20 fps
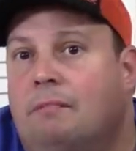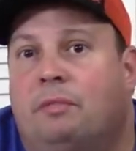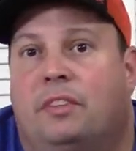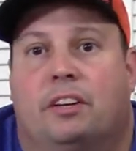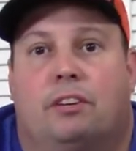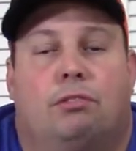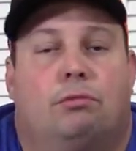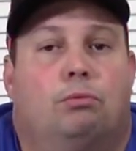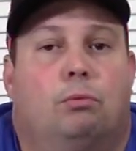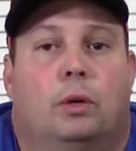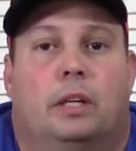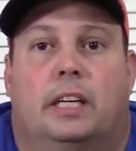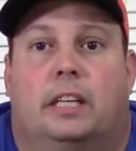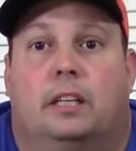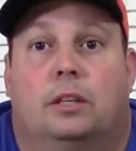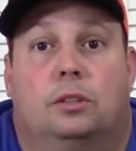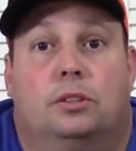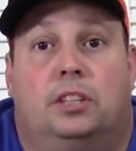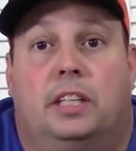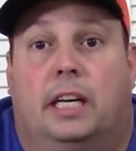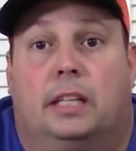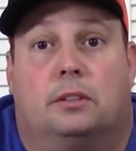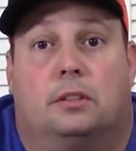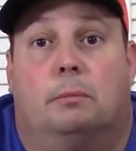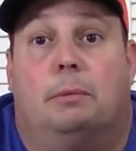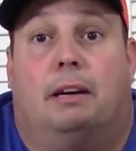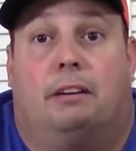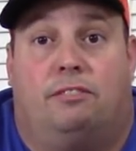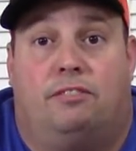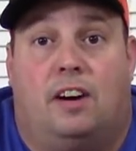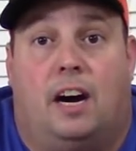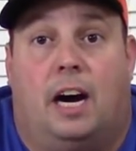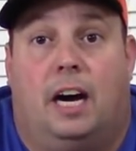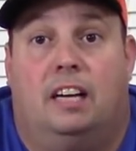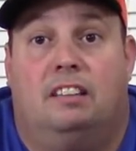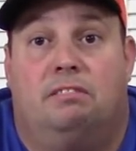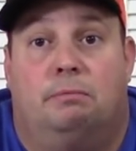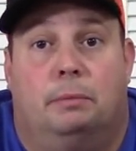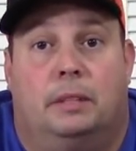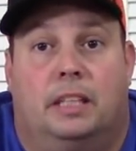This is one that goes together in about
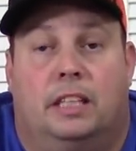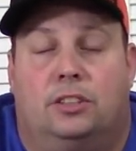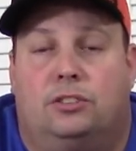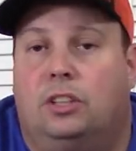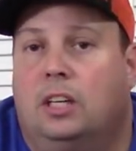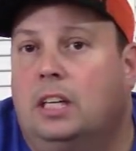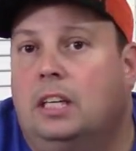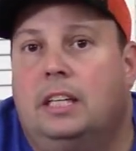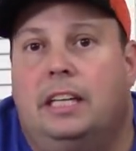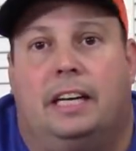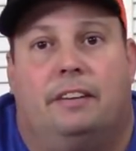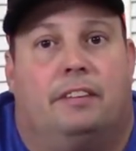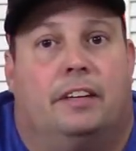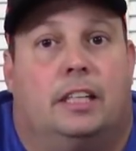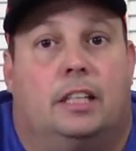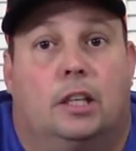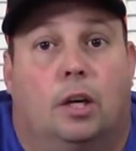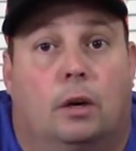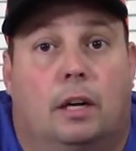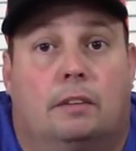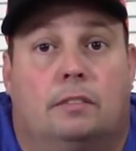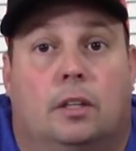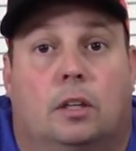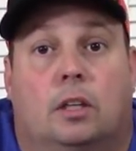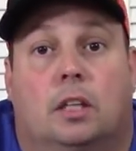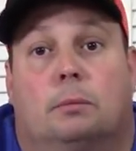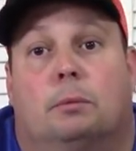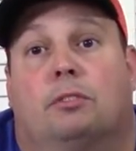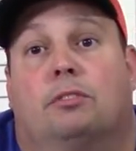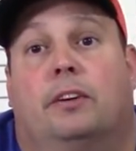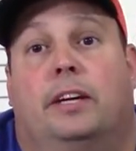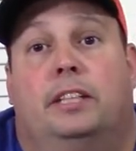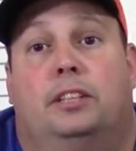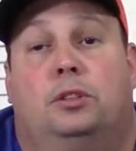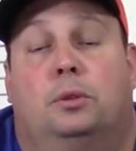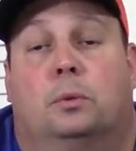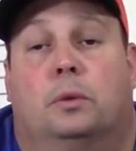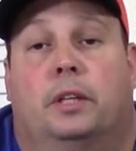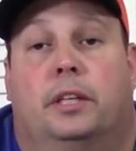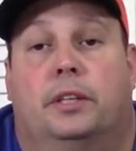5 minutes. If you don't have a Harbor Freight
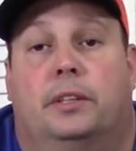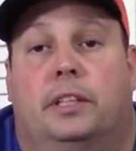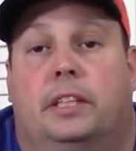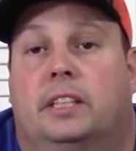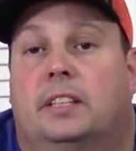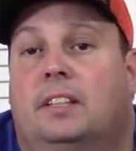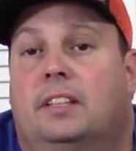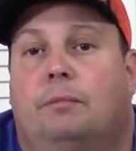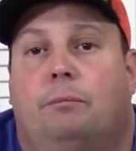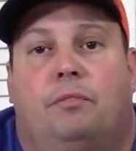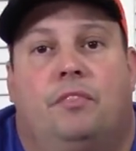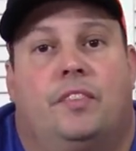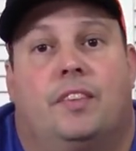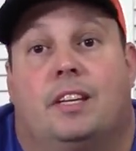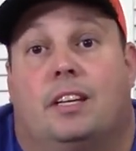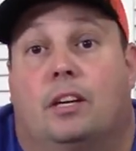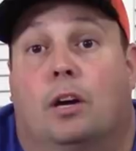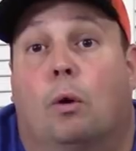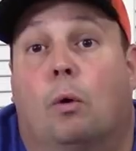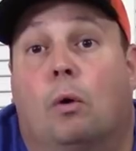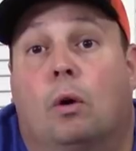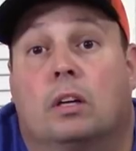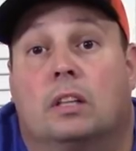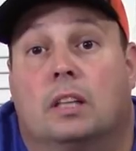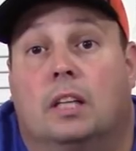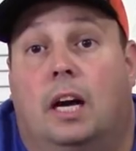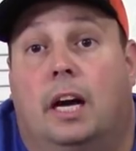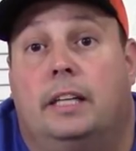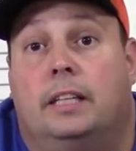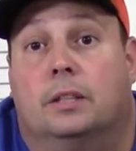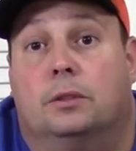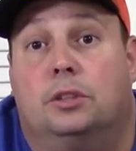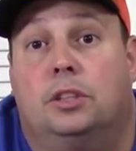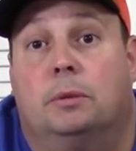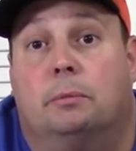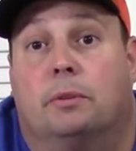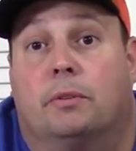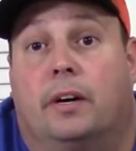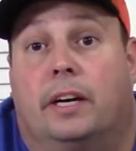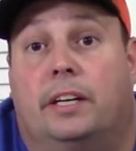store near you, go online. They'll
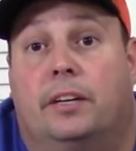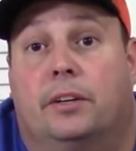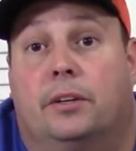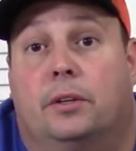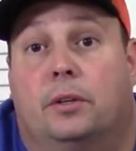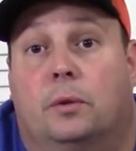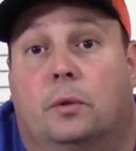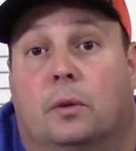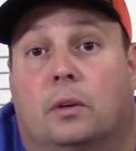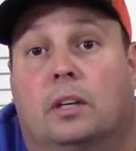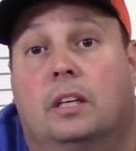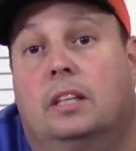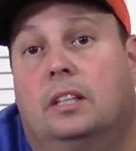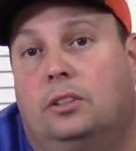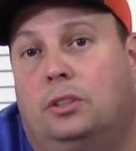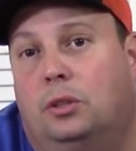ship it right to your door.